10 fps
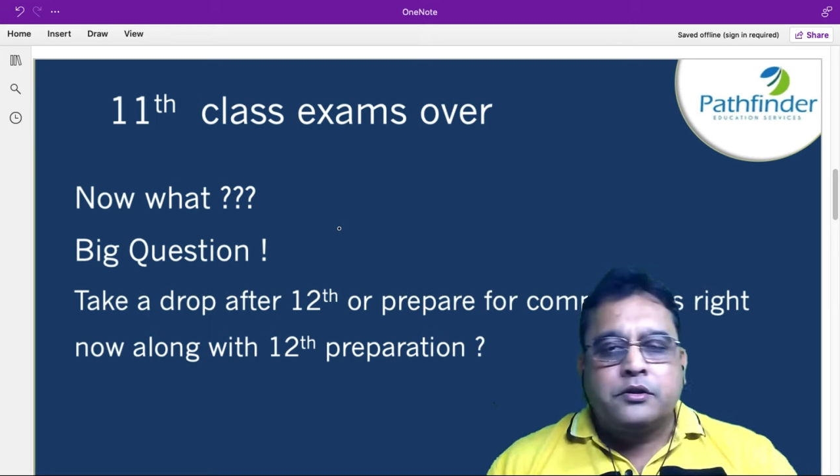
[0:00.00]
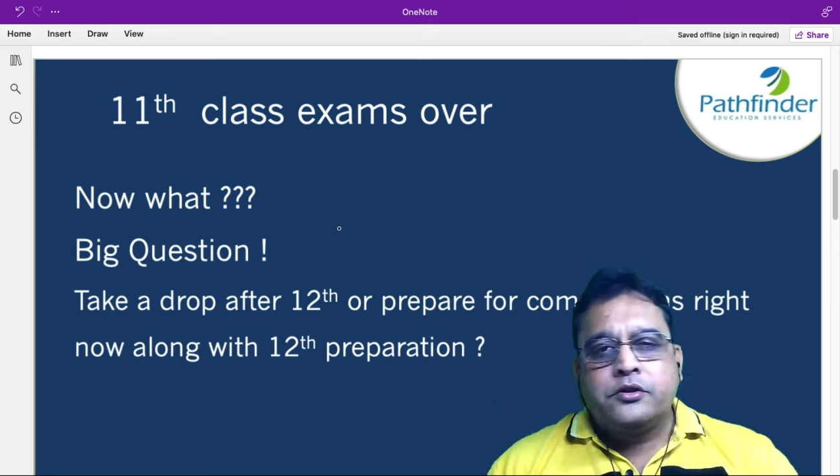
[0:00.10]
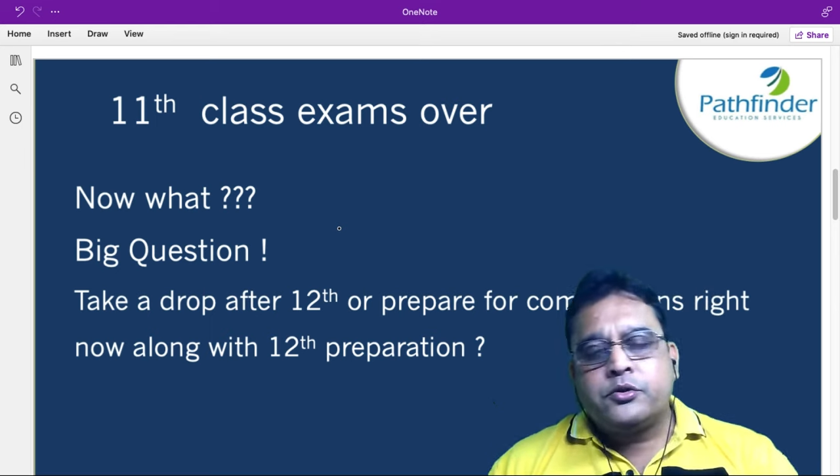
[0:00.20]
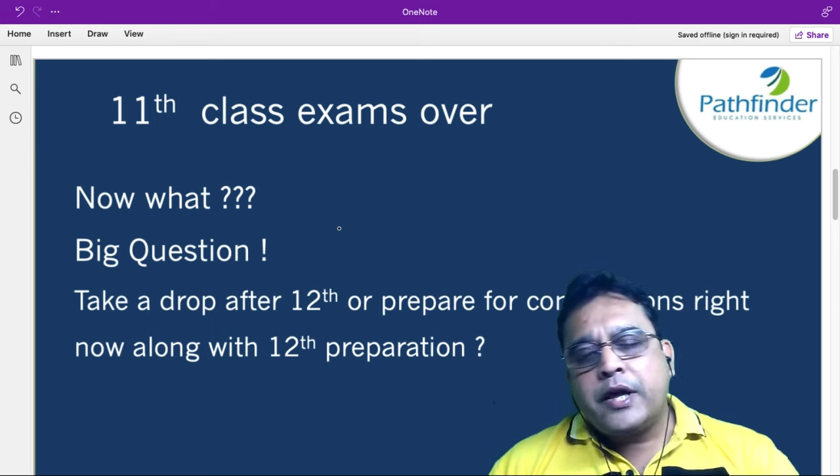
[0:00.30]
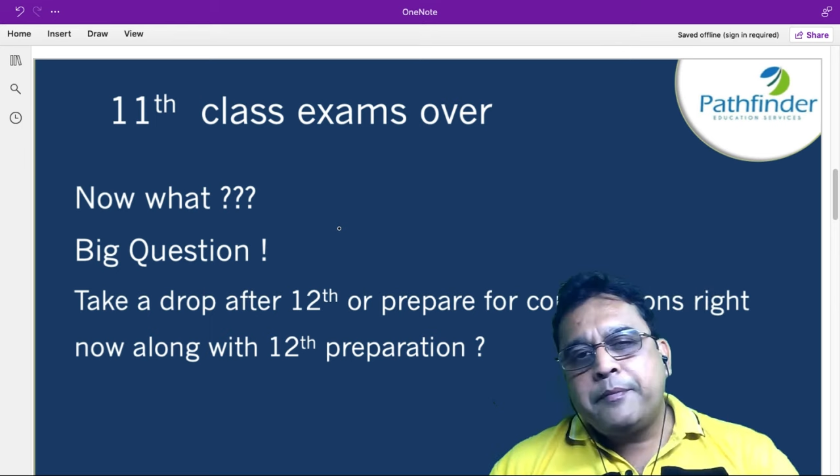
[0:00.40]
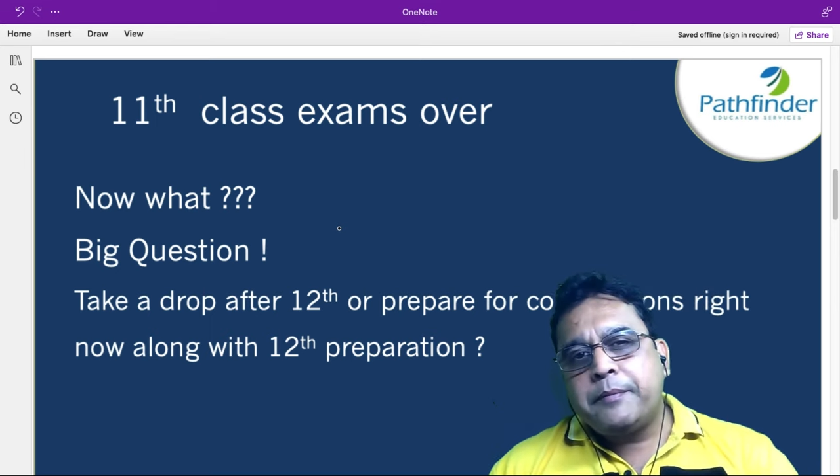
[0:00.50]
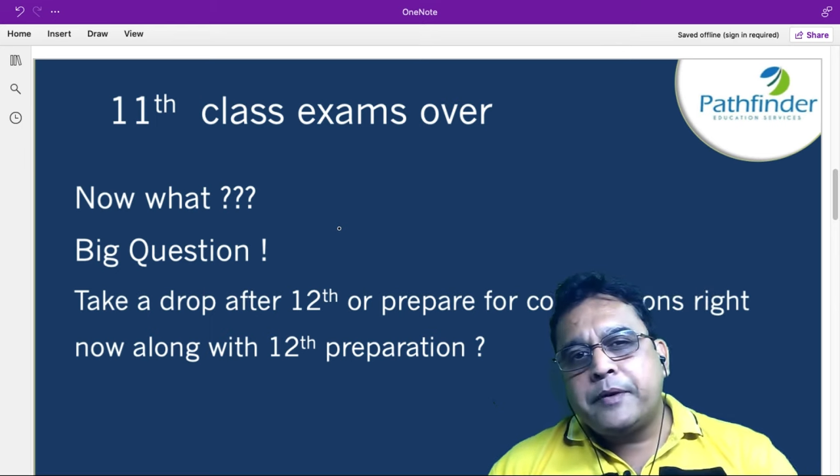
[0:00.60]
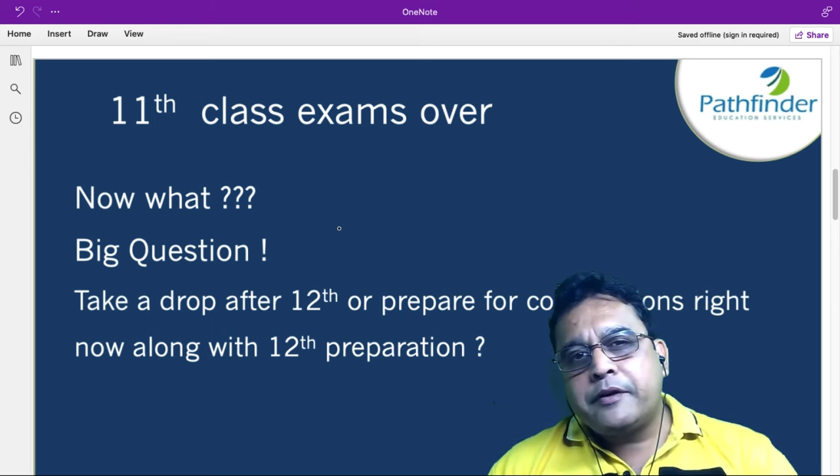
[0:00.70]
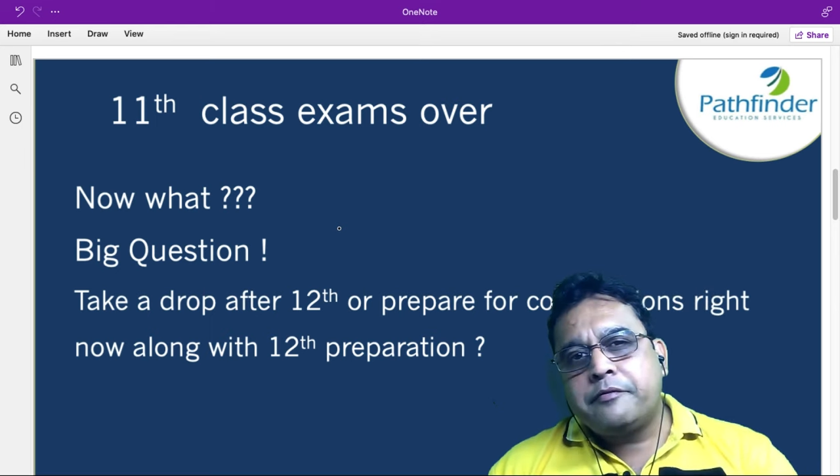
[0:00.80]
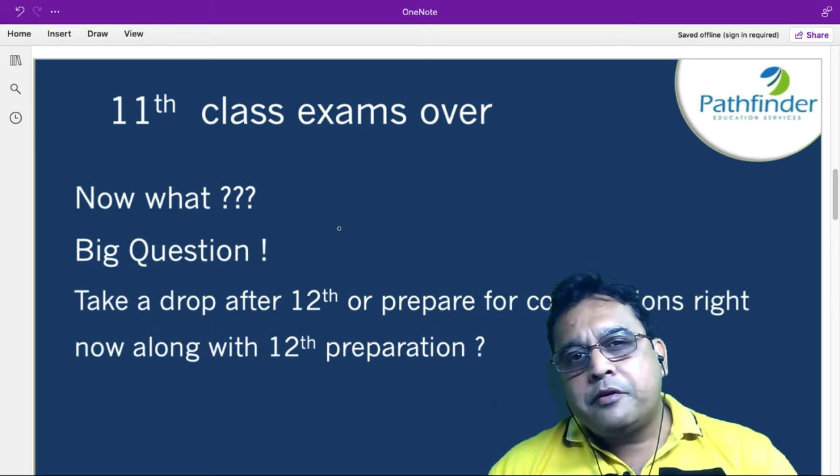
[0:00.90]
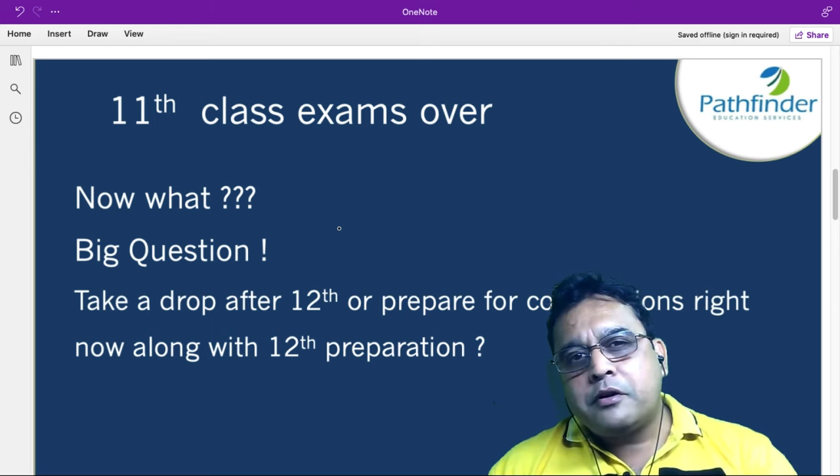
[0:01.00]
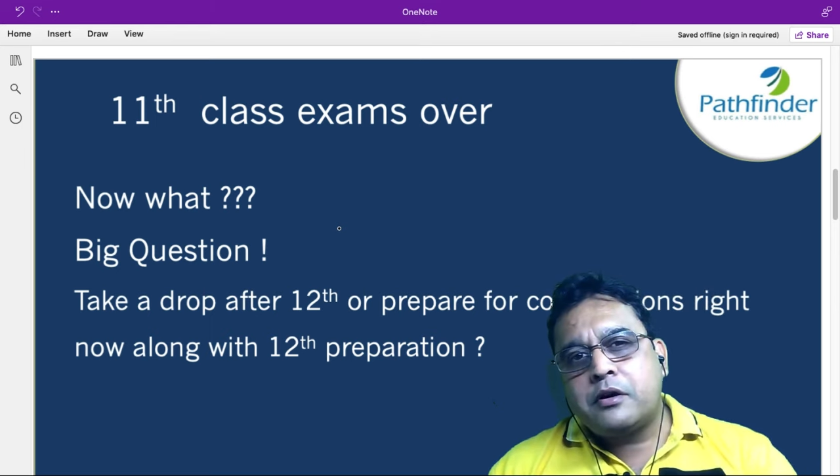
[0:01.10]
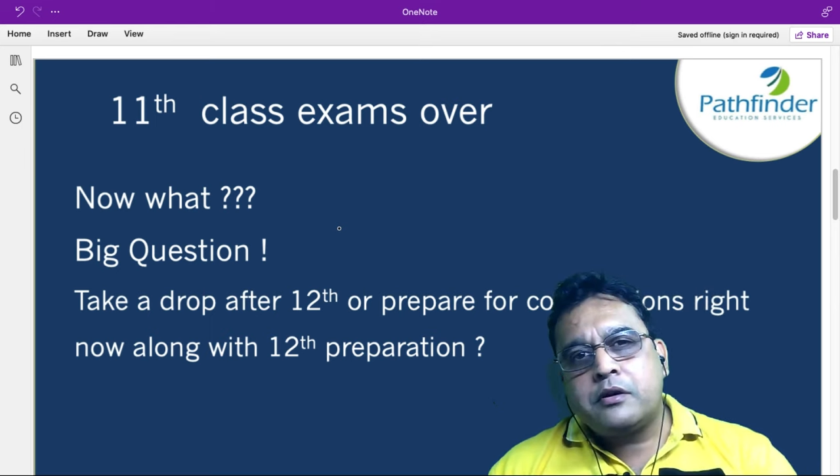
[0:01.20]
should I prepare for